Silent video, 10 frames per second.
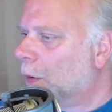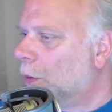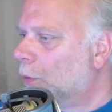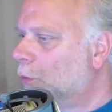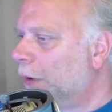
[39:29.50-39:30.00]

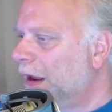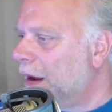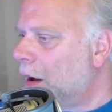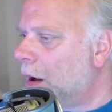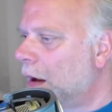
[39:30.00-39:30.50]
we
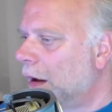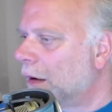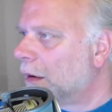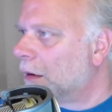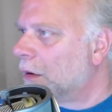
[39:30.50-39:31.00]
are
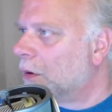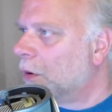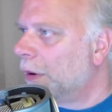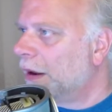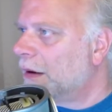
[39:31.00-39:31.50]

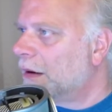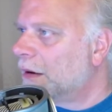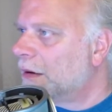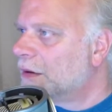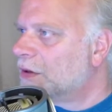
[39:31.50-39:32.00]
going
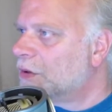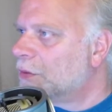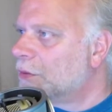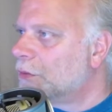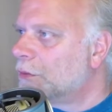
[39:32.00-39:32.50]

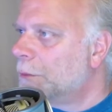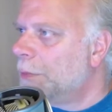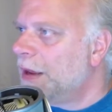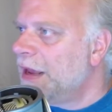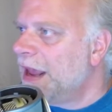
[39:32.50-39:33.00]
to
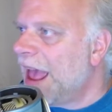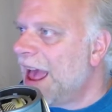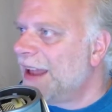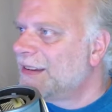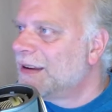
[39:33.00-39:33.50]
be
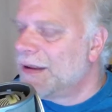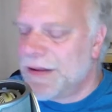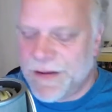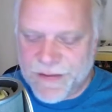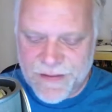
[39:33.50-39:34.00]
at
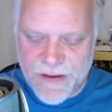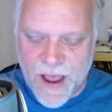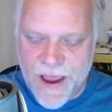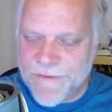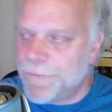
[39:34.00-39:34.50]
this
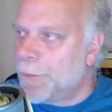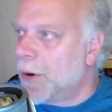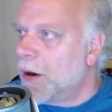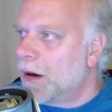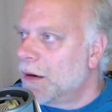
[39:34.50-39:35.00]
dive
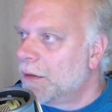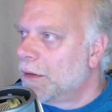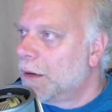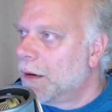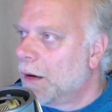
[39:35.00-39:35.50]
bar
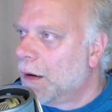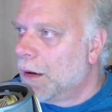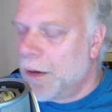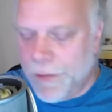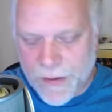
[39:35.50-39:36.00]

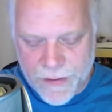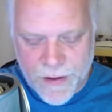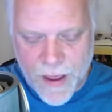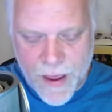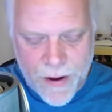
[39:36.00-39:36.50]

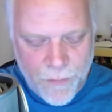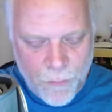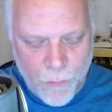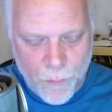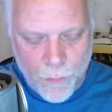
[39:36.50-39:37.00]
that Guy,
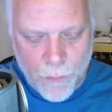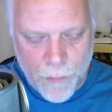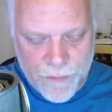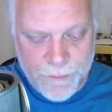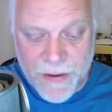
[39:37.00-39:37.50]

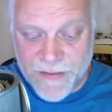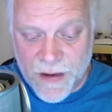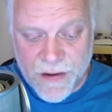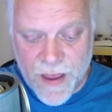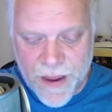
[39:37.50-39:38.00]
my
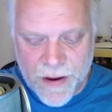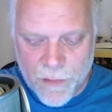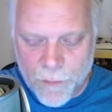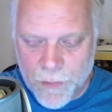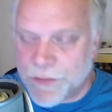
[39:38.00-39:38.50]
son Guy,
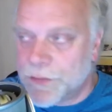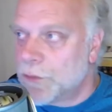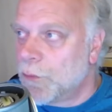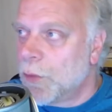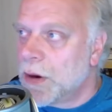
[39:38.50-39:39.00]
was
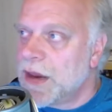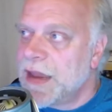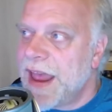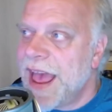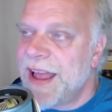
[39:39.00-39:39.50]

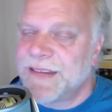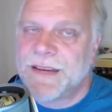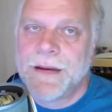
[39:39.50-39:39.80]
working at